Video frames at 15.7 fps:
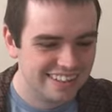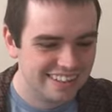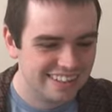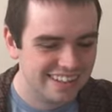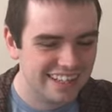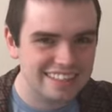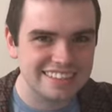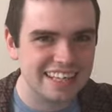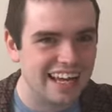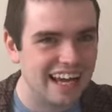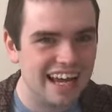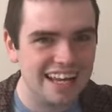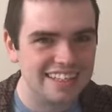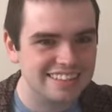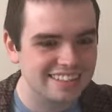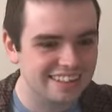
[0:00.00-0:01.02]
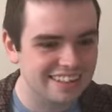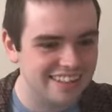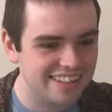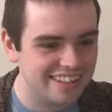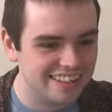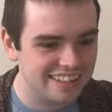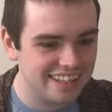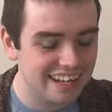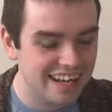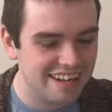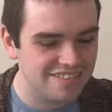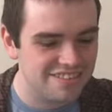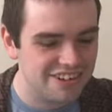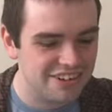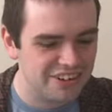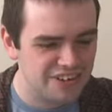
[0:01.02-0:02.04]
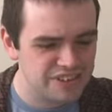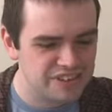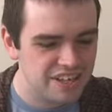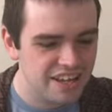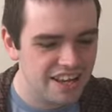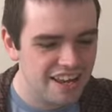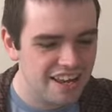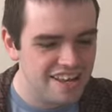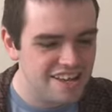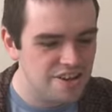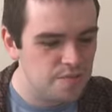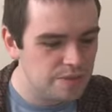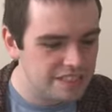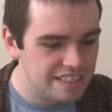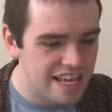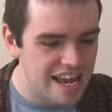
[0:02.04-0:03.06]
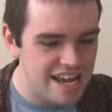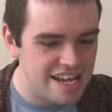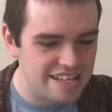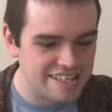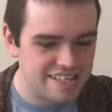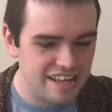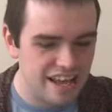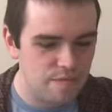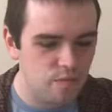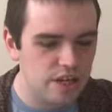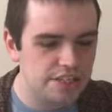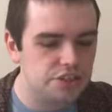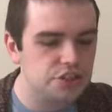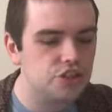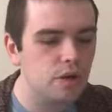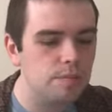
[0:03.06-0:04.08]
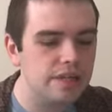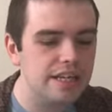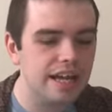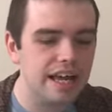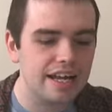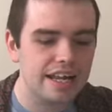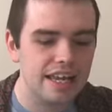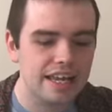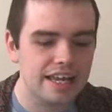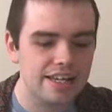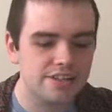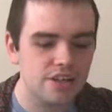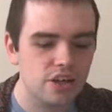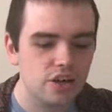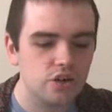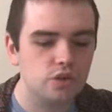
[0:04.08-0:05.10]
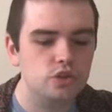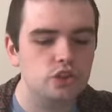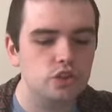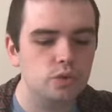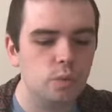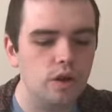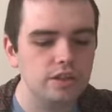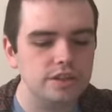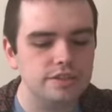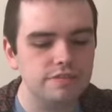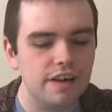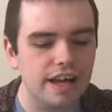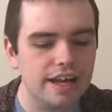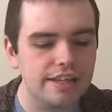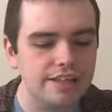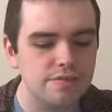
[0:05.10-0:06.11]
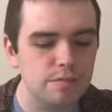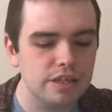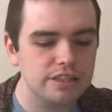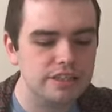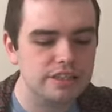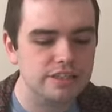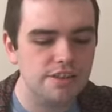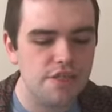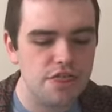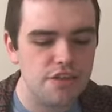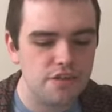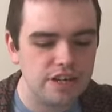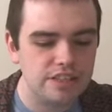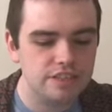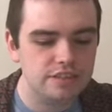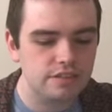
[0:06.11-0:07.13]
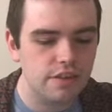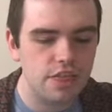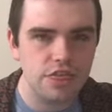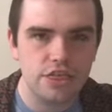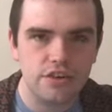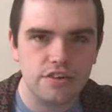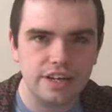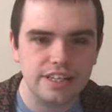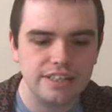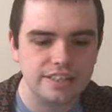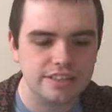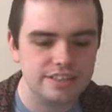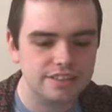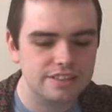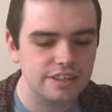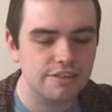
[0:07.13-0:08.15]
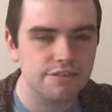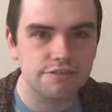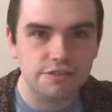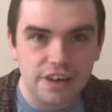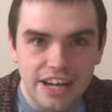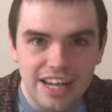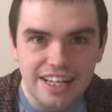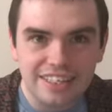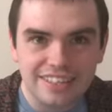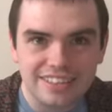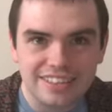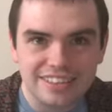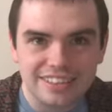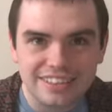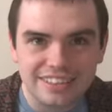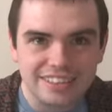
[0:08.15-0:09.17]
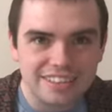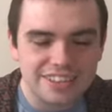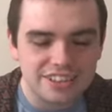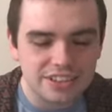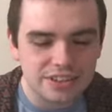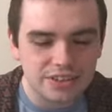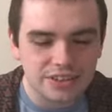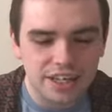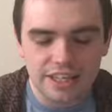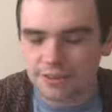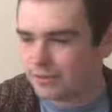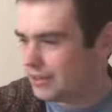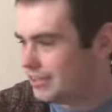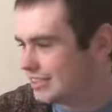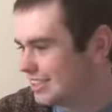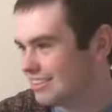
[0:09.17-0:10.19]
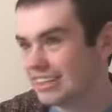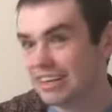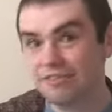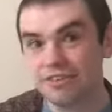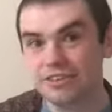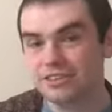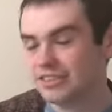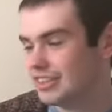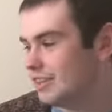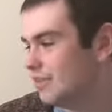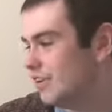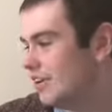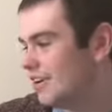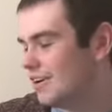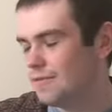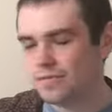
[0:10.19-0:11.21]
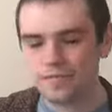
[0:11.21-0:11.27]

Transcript: That's the highest honour you can get, of course. Number 6. In which shopping arcade could you once find Manchester Fringe? Joe, get your words out. I'm going to have a drink of water.